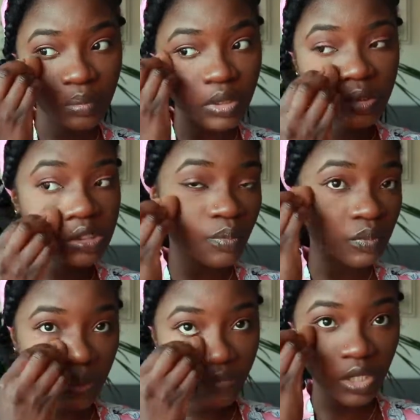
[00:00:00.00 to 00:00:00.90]

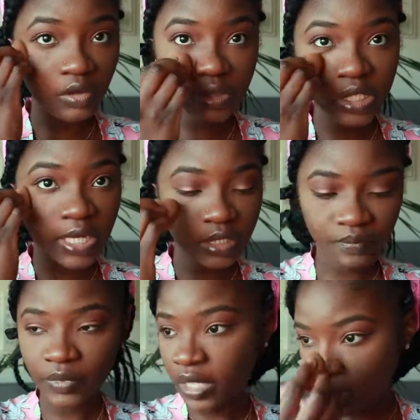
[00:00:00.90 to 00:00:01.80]
same sponge,
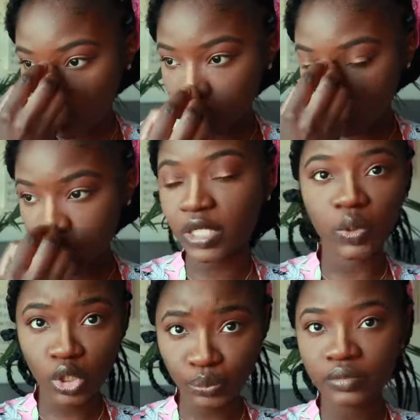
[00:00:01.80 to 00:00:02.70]
and I'm just gonna
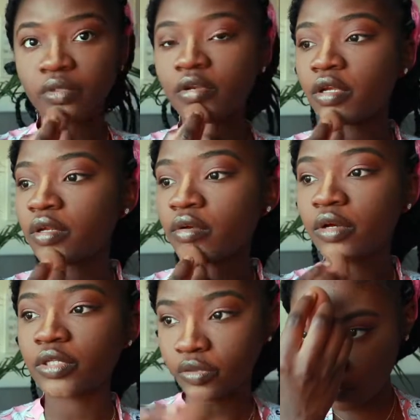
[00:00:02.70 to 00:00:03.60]
kind of put it
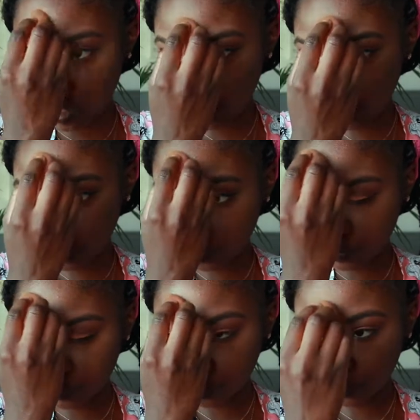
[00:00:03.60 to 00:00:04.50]
a little bit, not
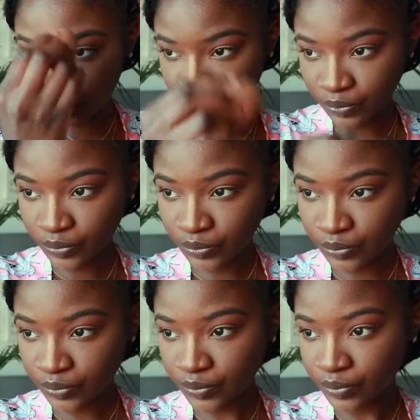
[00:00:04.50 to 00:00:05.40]
too much, like
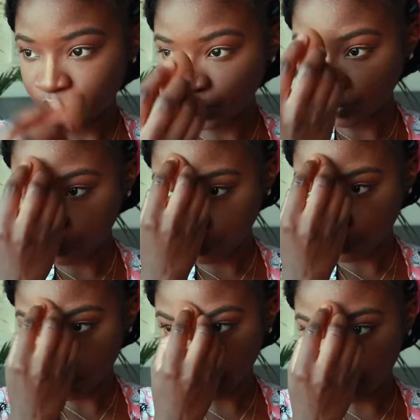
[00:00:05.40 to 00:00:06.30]
just a little
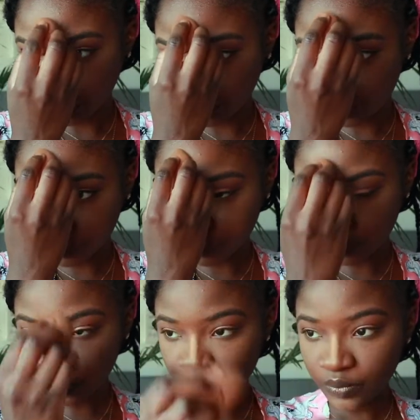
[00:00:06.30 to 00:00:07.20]
bit, you know,
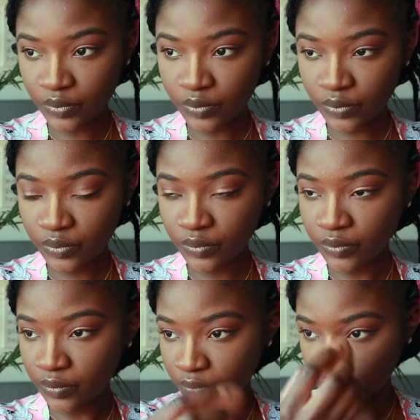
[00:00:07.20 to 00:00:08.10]

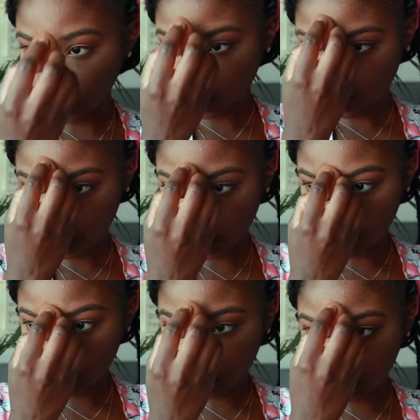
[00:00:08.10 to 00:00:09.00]
like look how
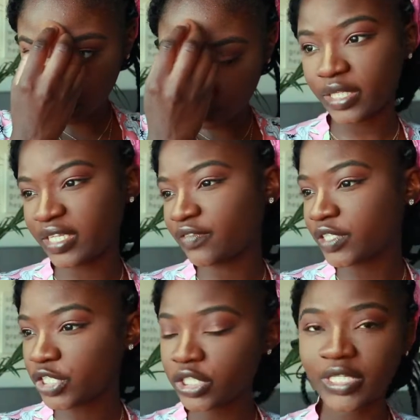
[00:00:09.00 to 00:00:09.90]
natural. I leave
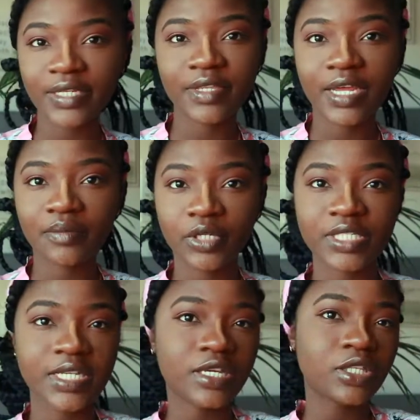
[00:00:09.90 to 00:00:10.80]
it chill like that. I'm gonna
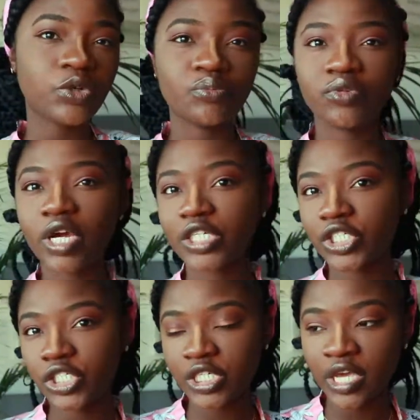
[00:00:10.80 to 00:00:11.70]
take a little
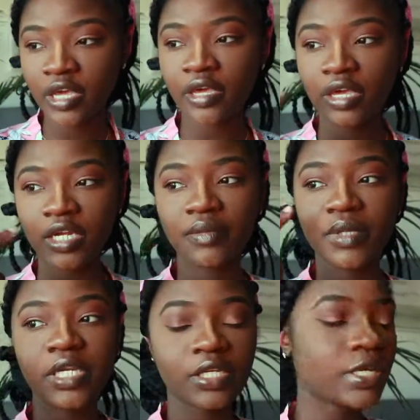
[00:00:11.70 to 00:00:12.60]
brush in a
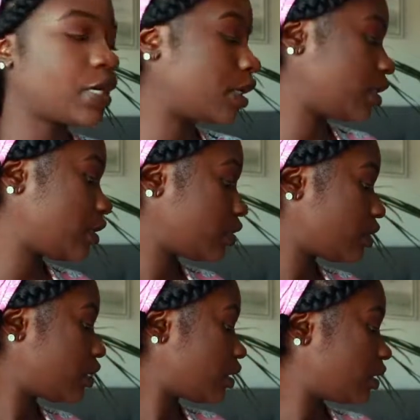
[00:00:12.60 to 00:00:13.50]
minute and
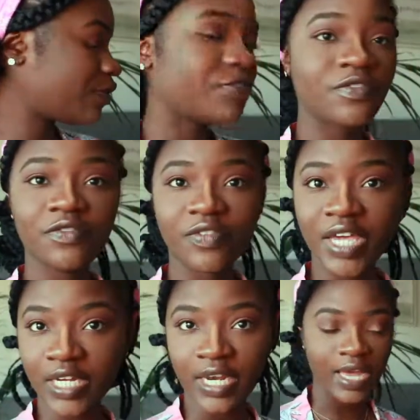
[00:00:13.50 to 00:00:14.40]
fan it